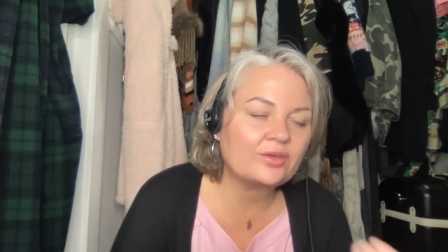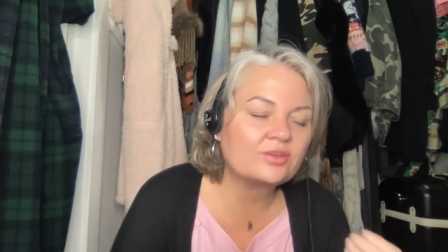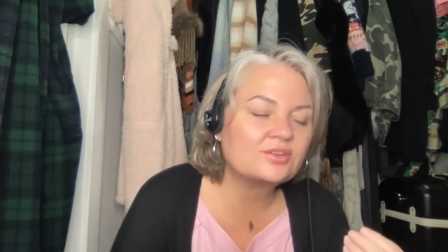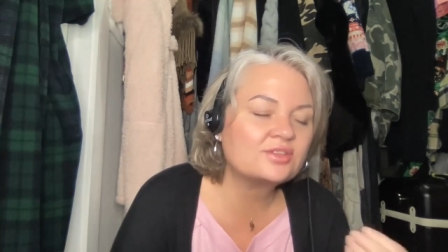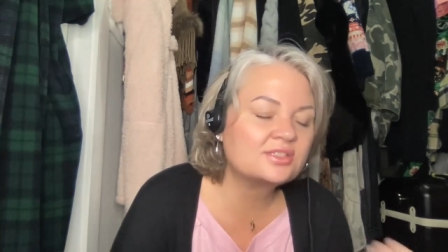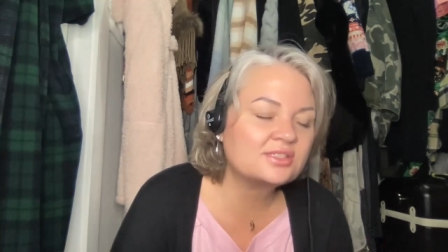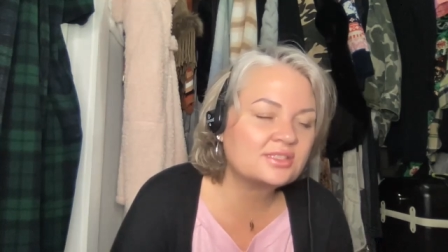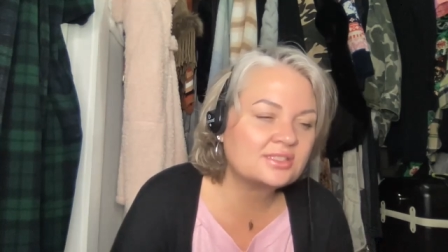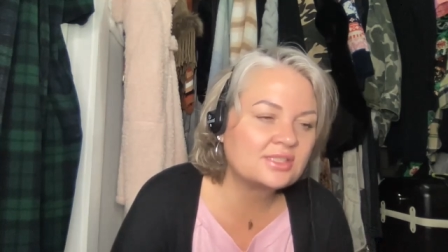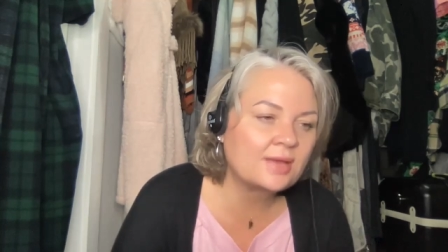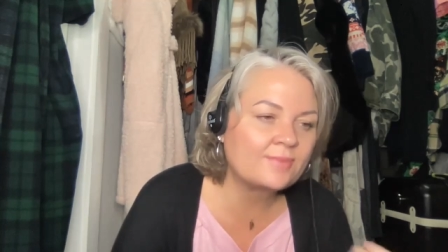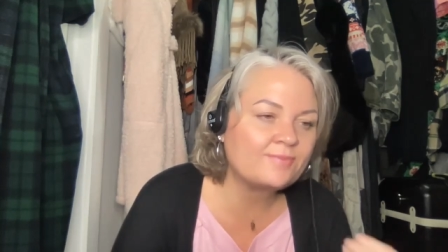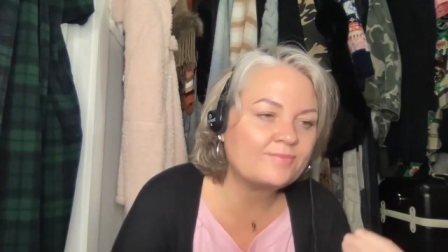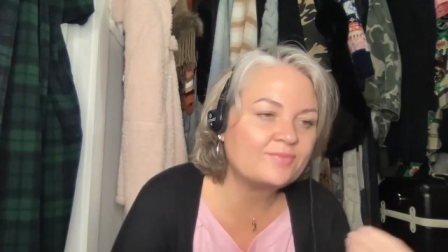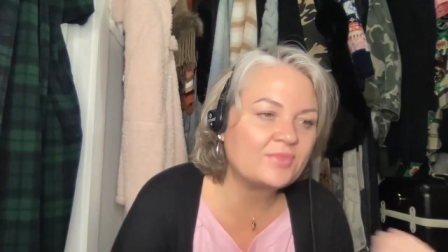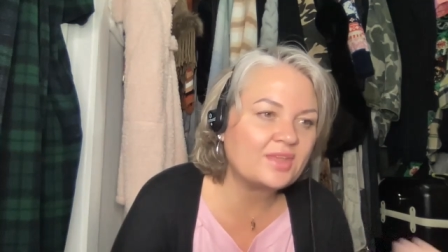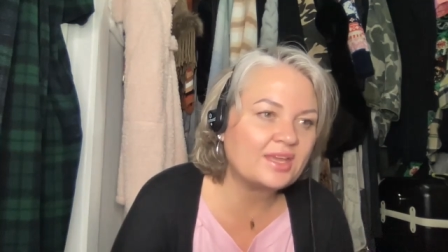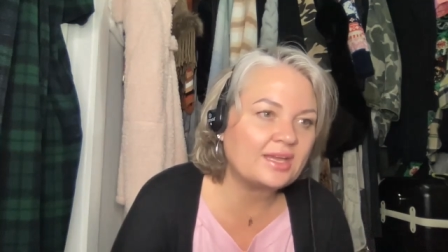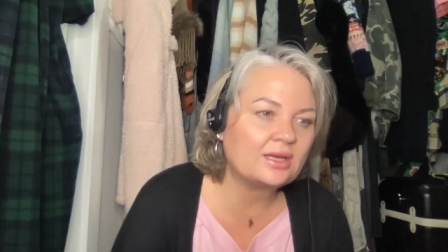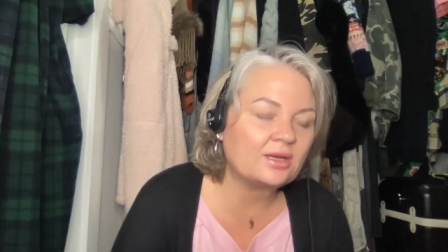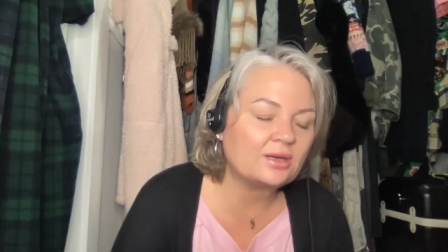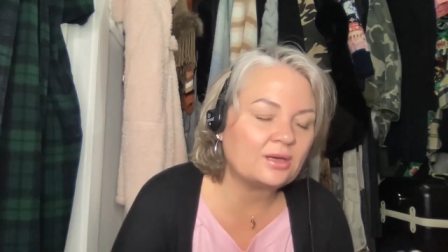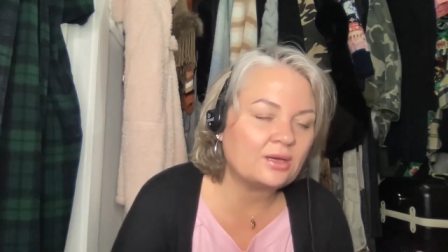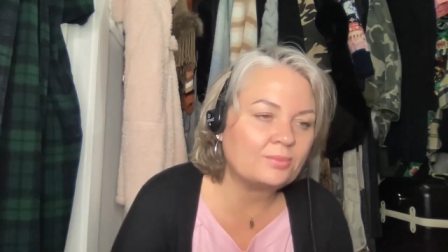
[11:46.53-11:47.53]
There's
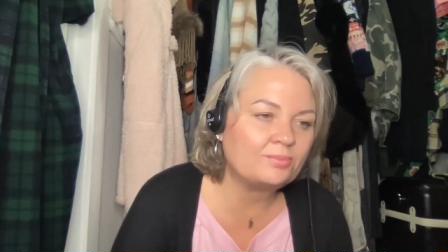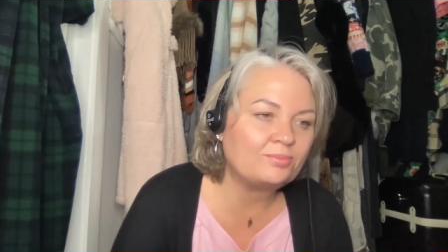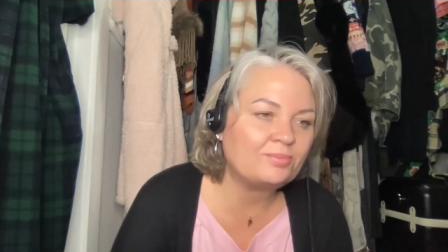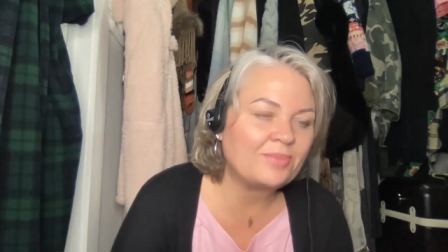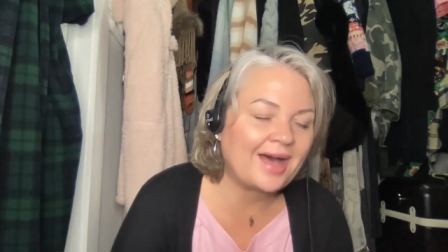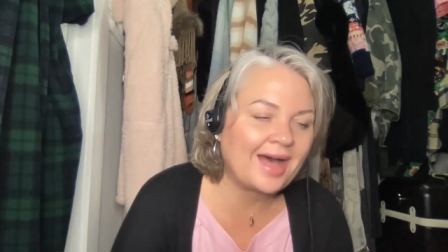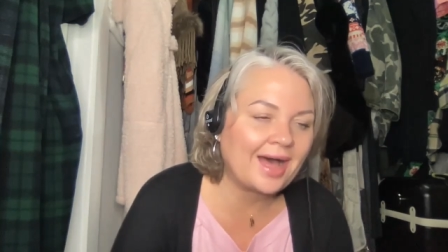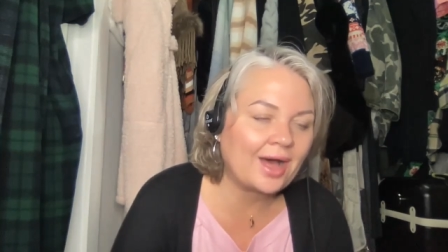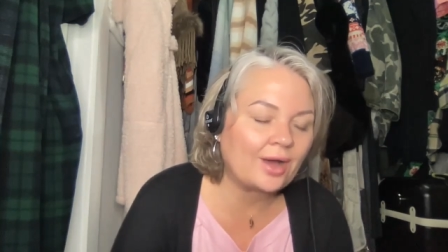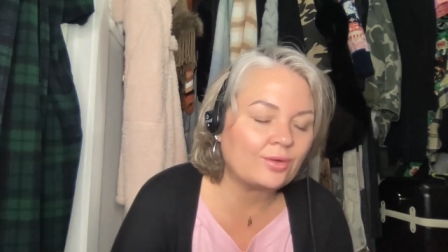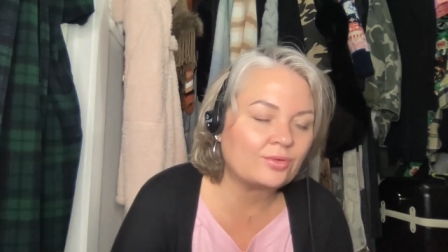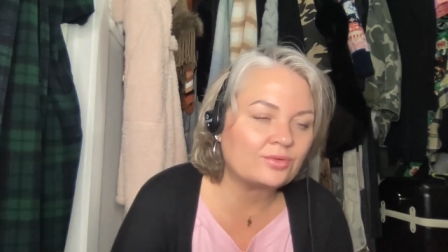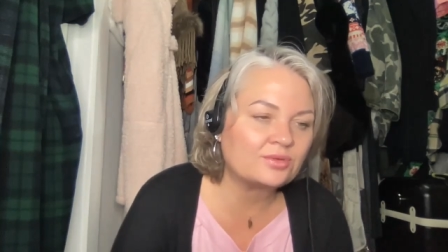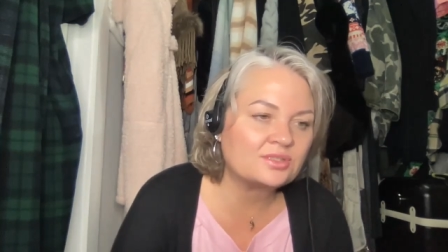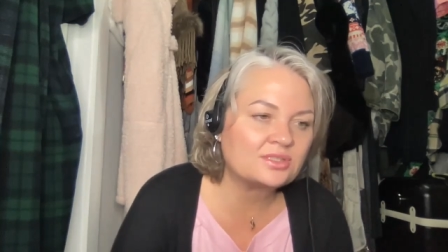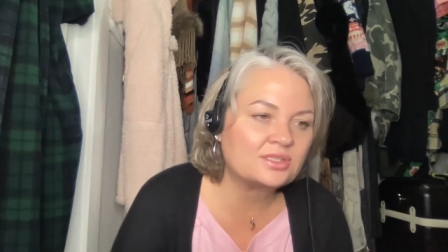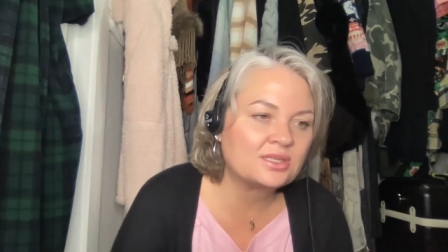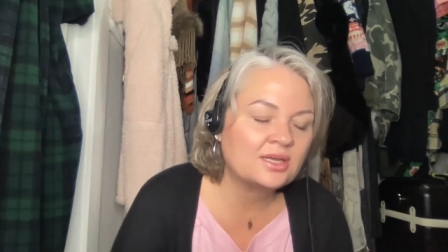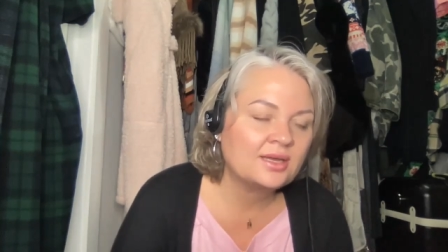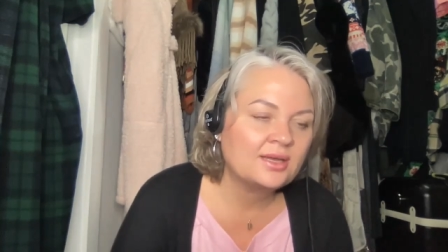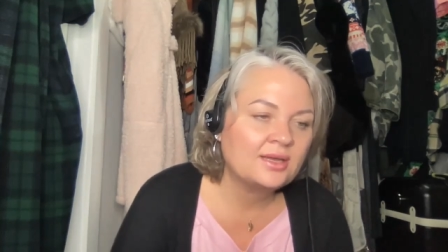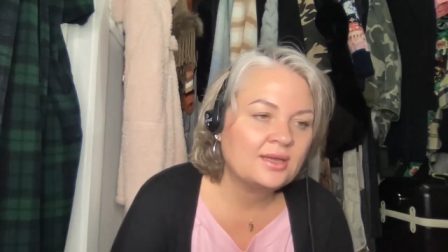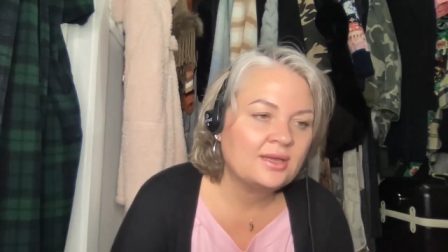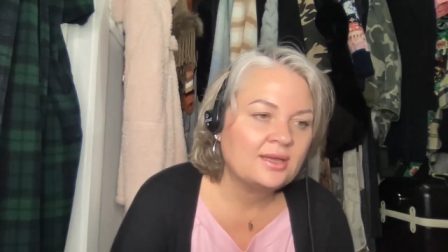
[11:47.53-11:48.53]
something about
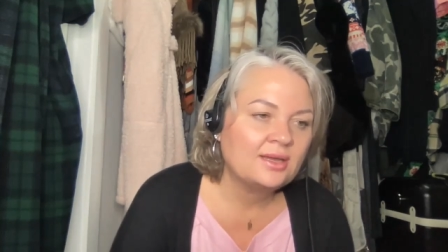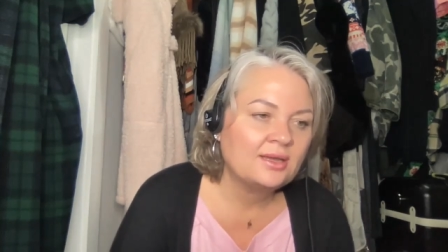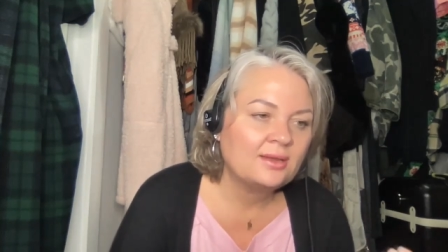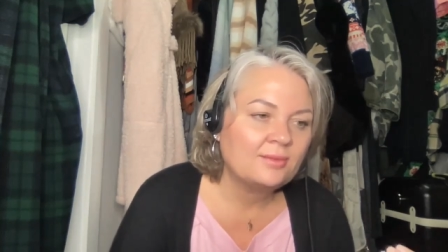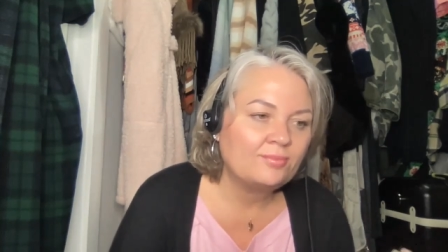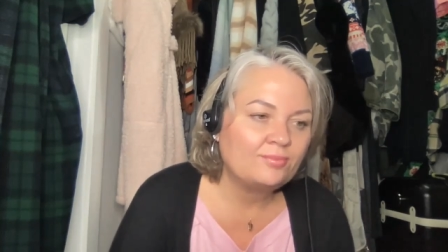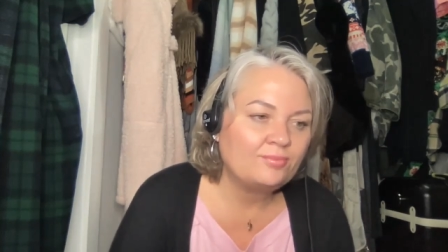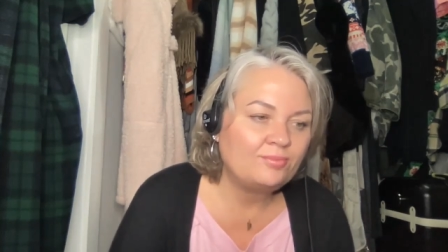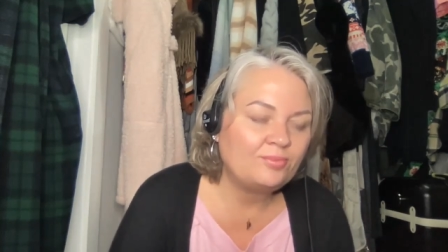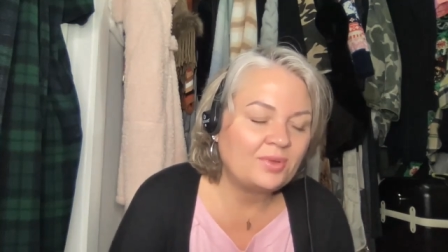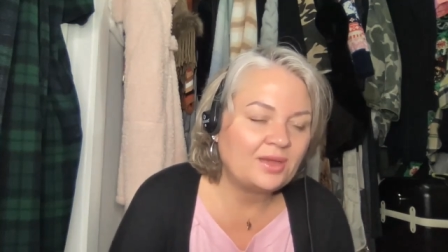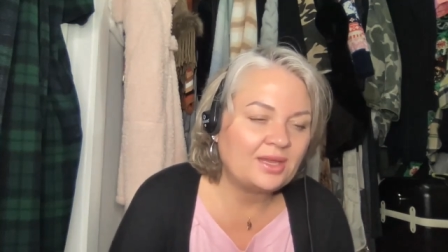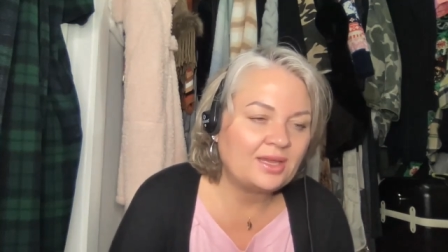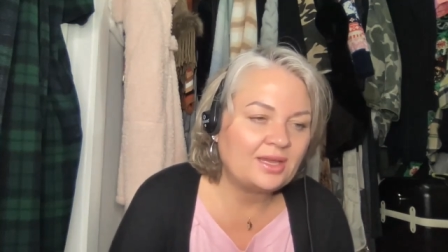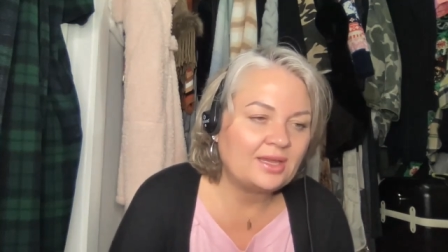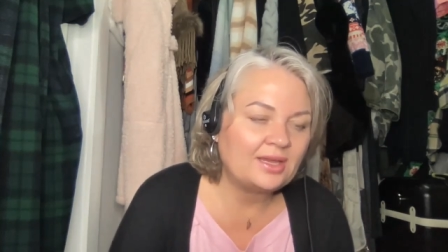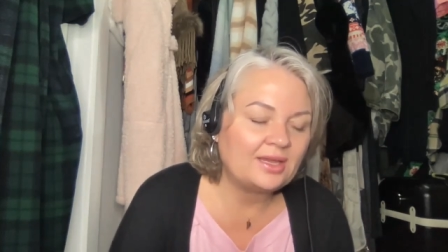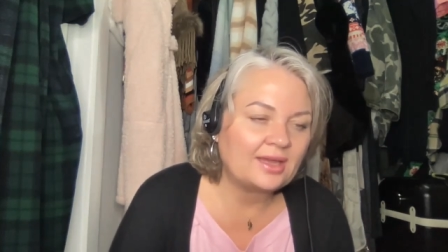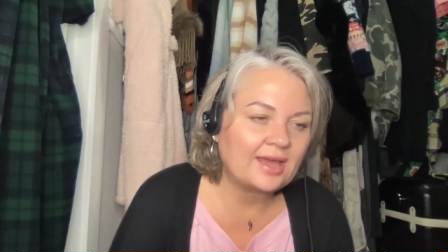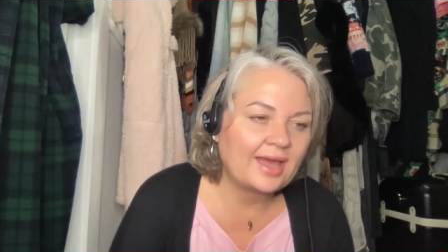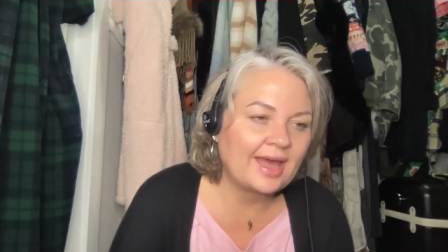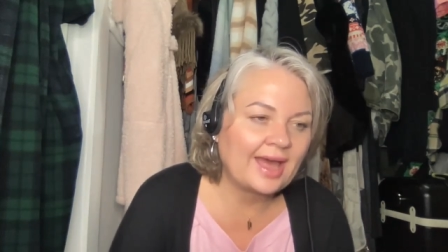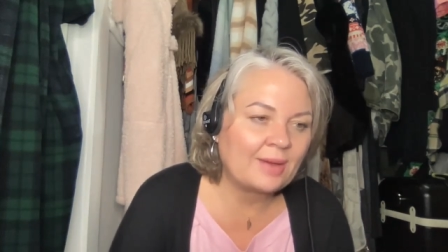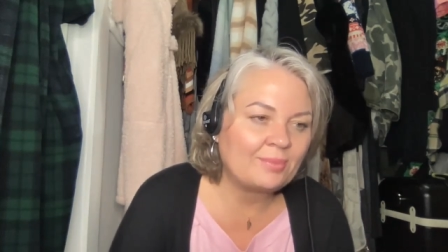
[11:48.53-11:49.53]

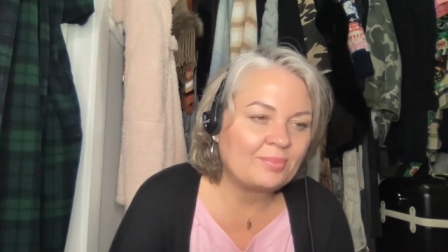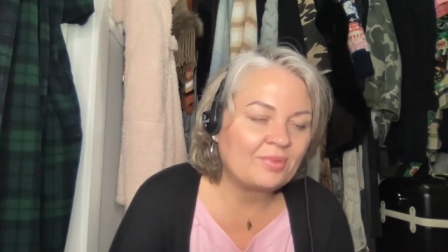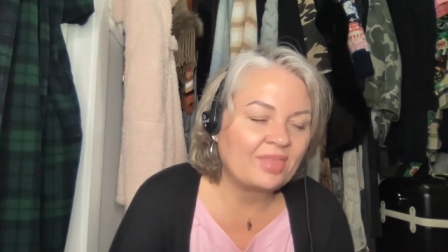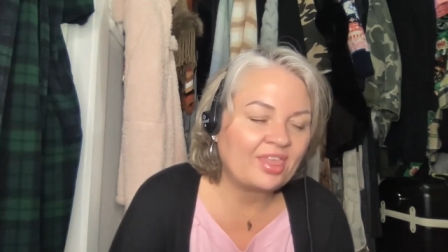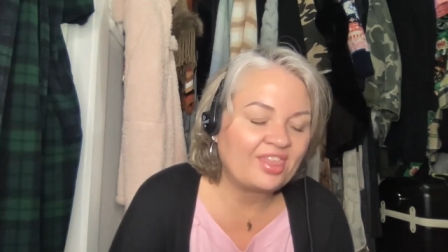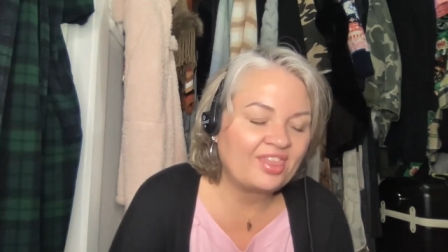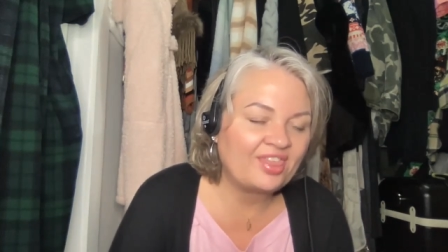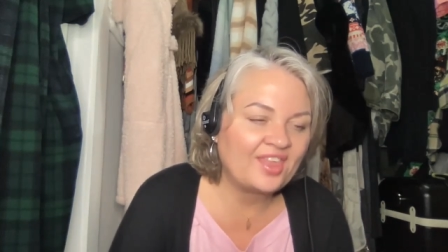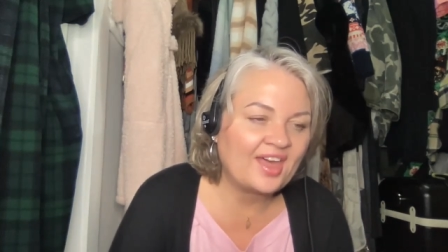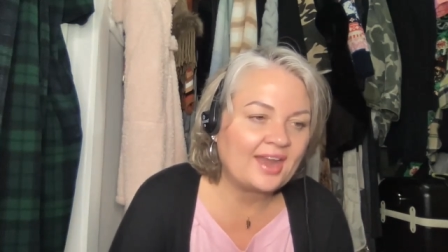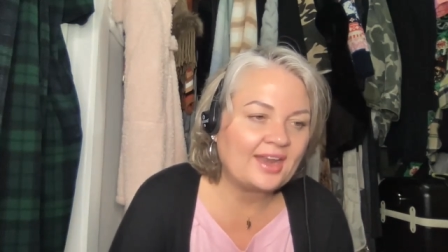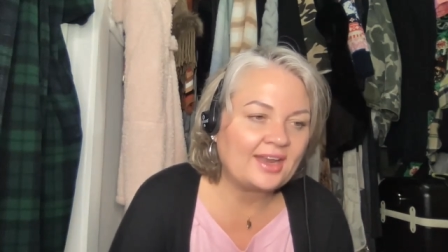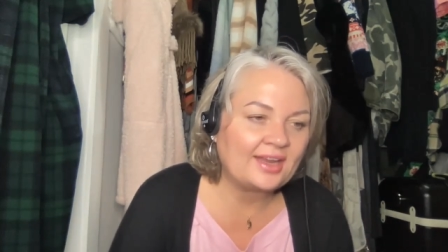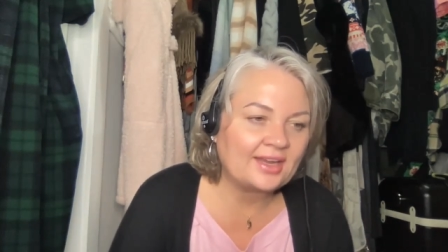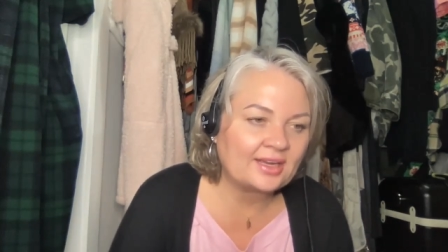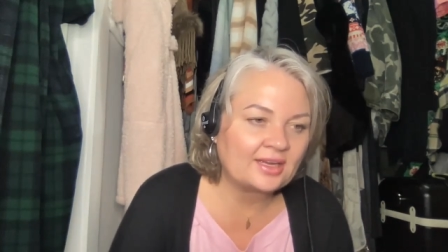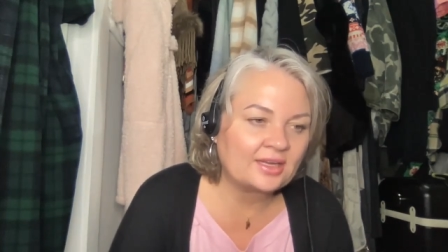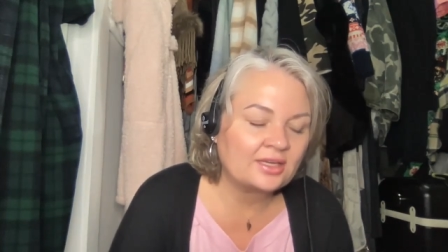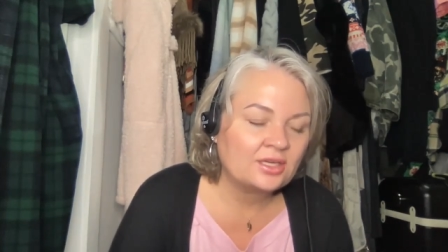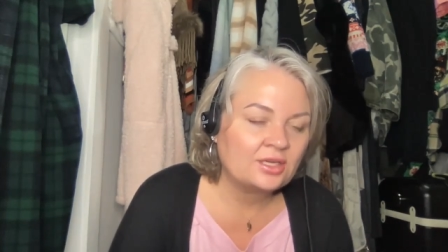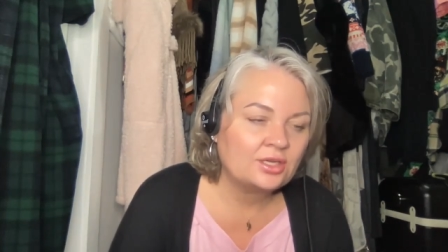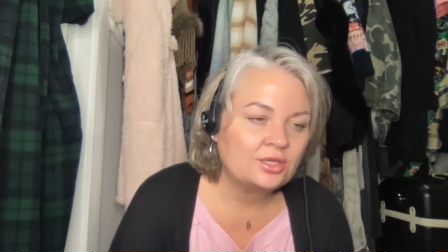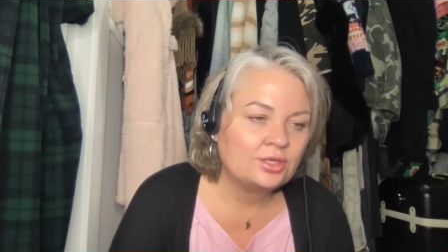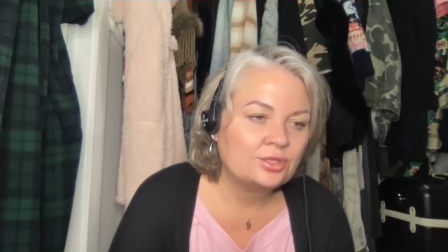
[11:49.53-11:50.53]
being
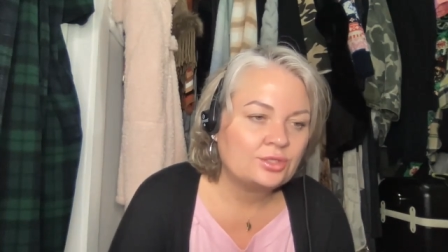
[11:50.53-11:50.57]
apathetic